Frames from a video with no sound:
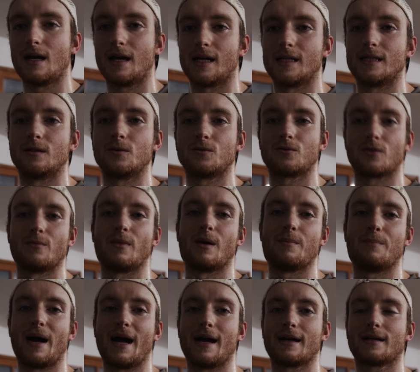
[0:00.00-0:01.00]
and also my
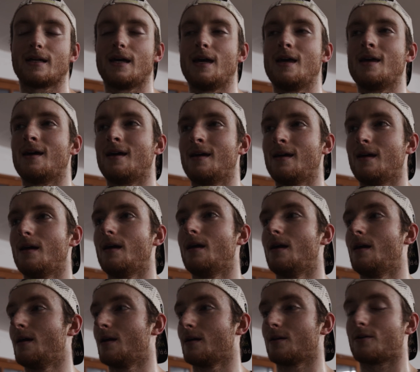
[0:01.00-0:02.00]
back.
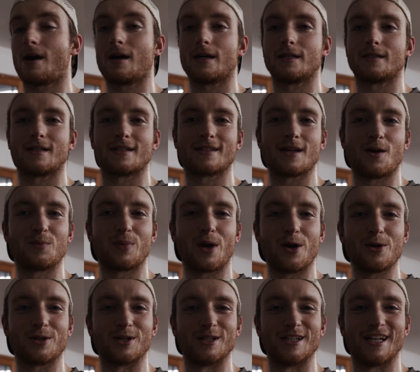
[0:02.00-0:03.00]
Christ, I sound
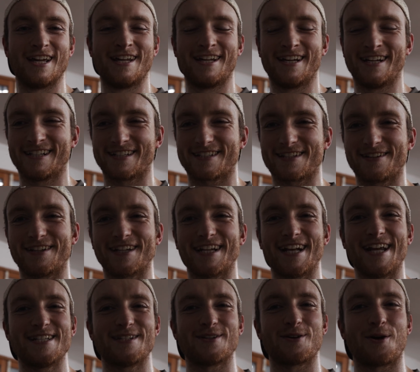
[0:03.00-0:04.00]
broken. I sound like an
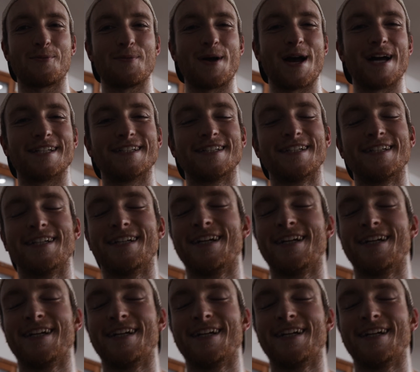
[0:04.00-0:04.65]
80-year-old man.